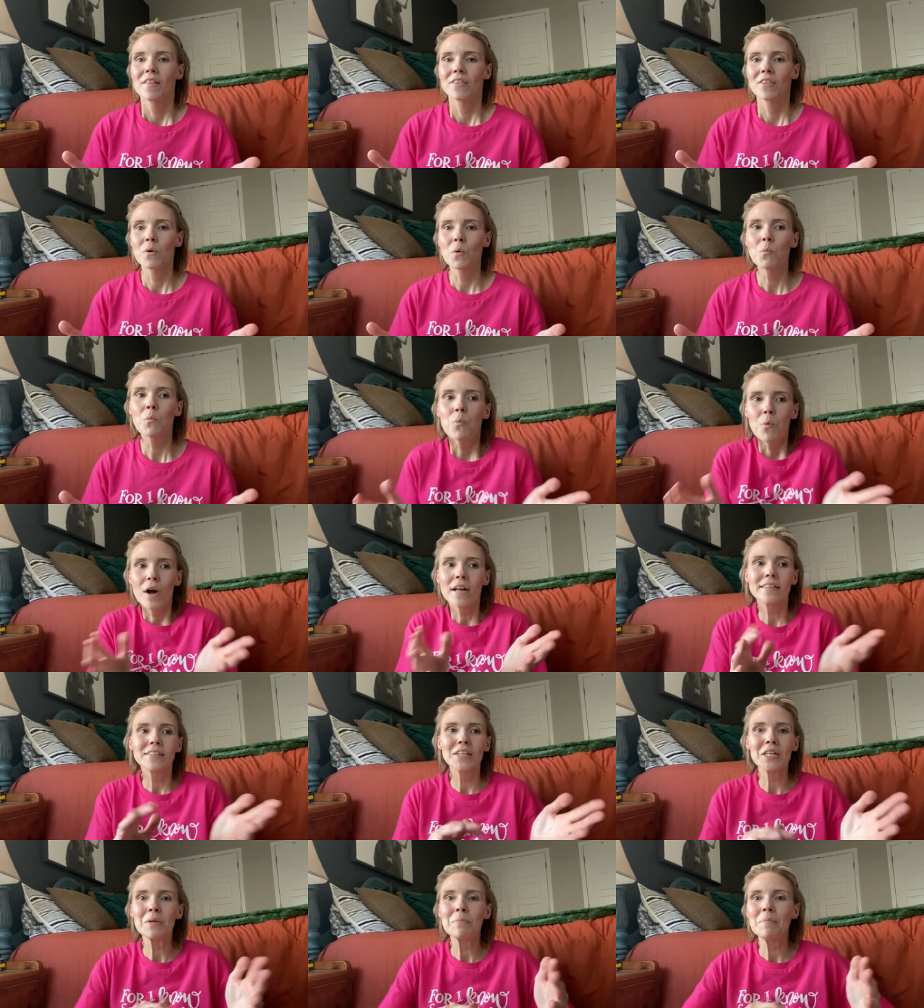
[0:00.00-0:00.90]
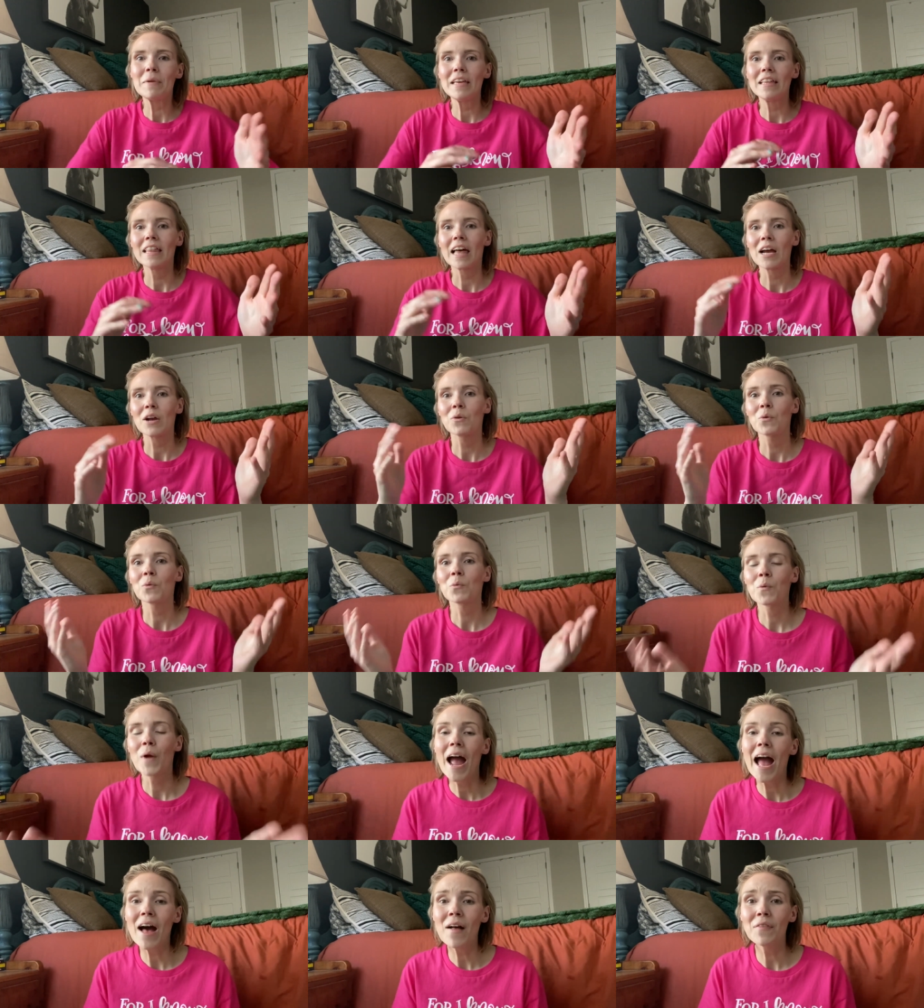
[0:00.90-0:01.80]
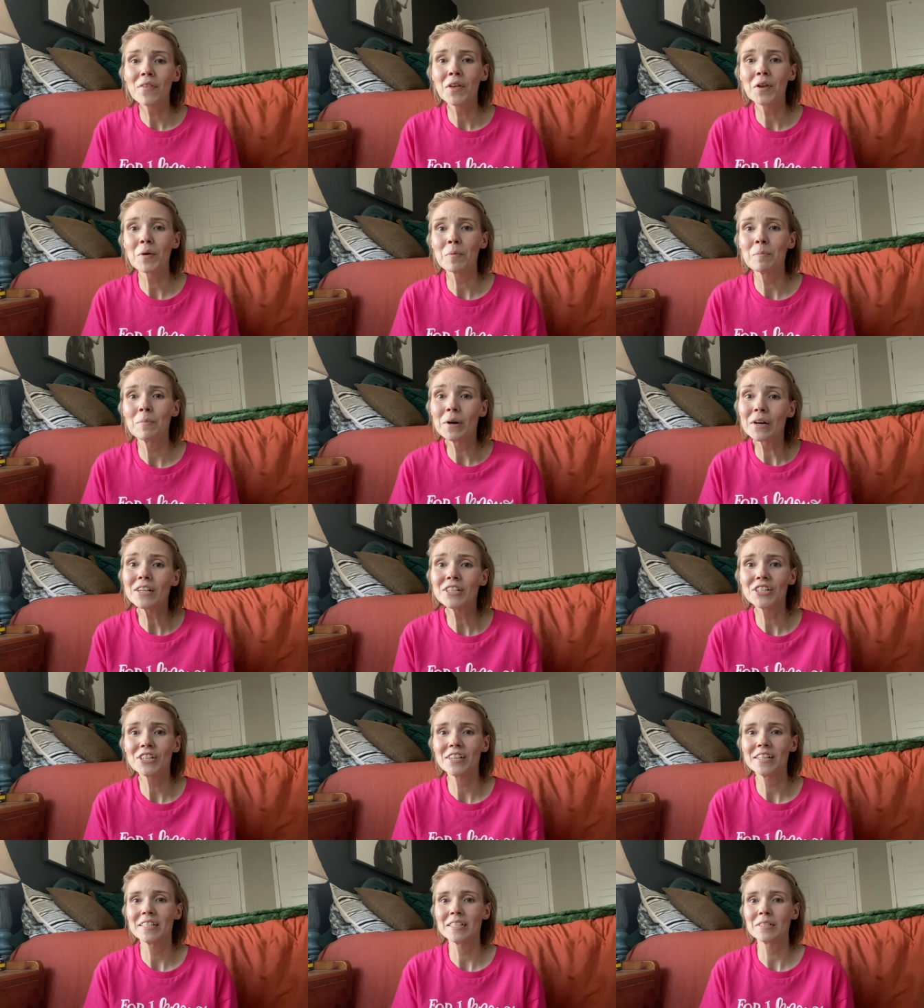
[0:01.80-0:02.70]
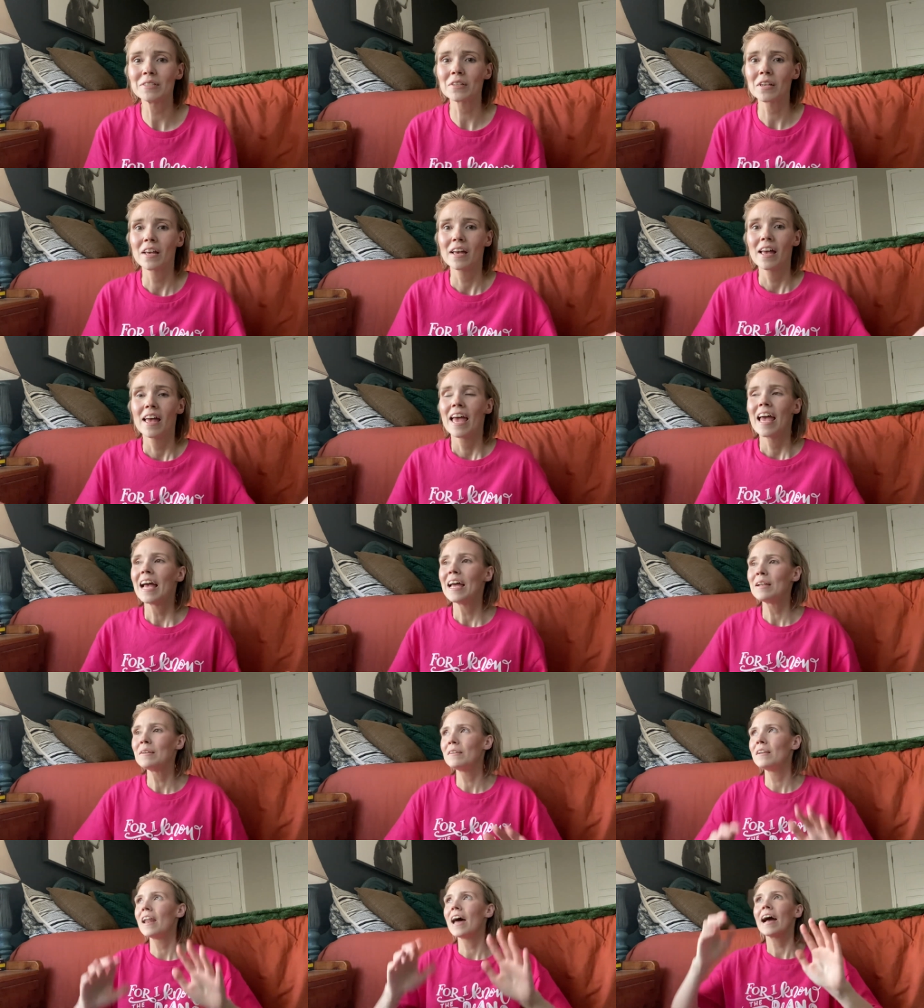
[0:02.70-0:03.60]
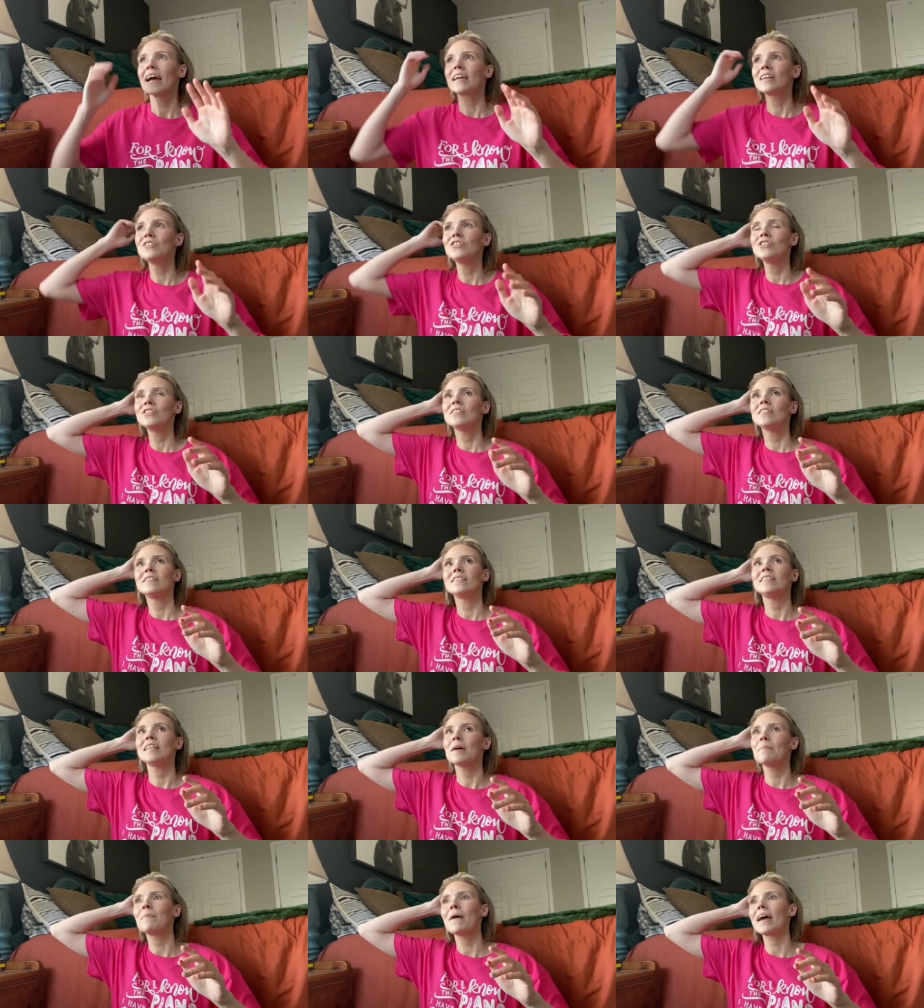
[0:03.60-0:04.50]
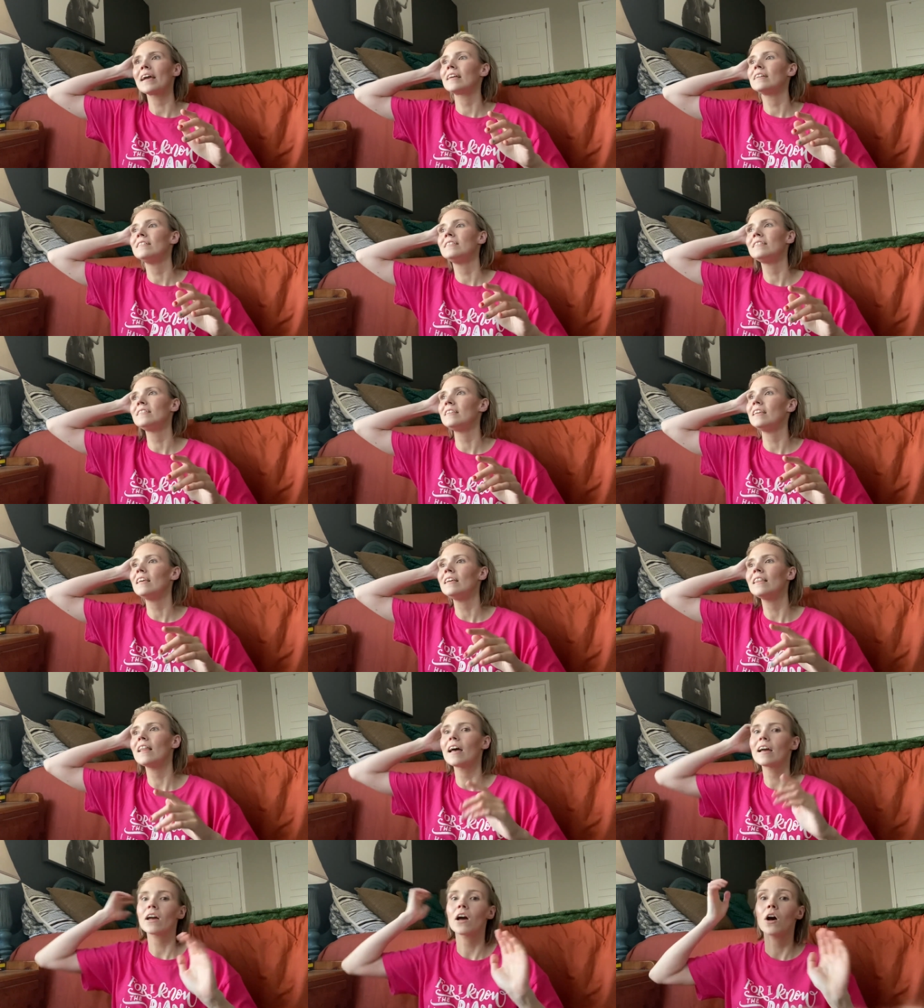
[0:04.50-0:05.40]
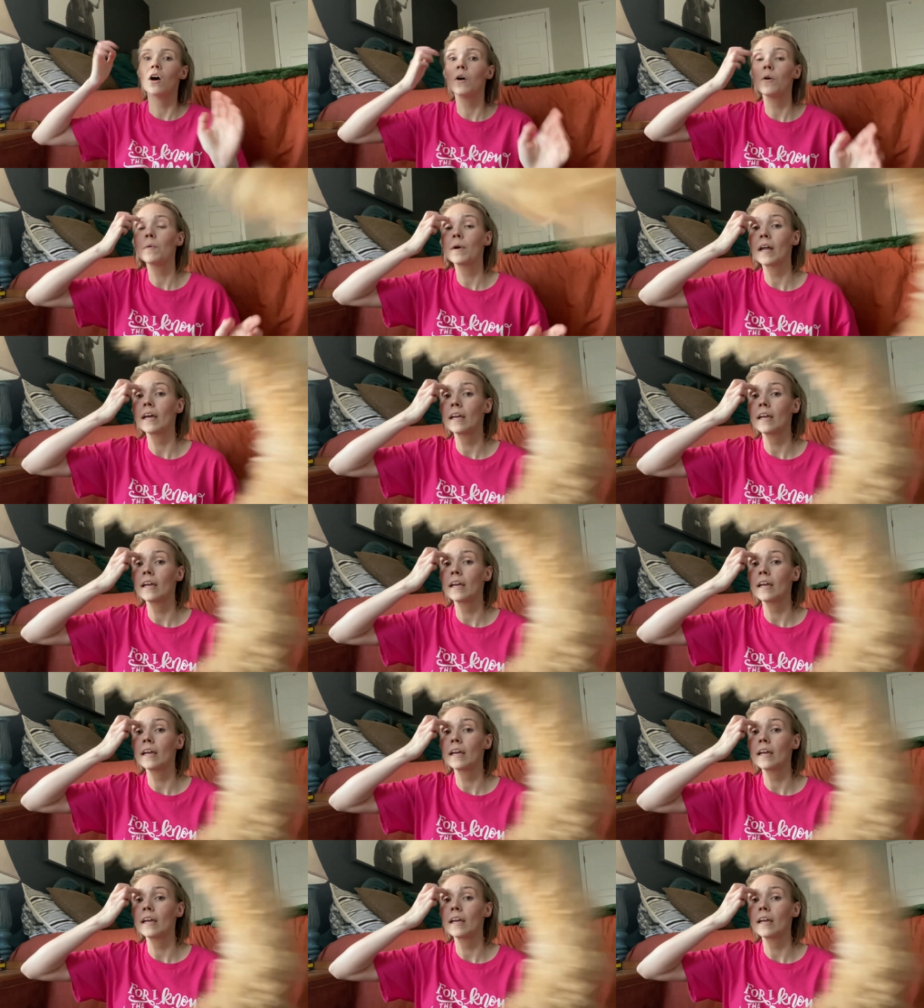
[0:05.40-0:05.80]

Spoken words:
what's going to be like round little bushes. And I can just step back and see, like, oh, when I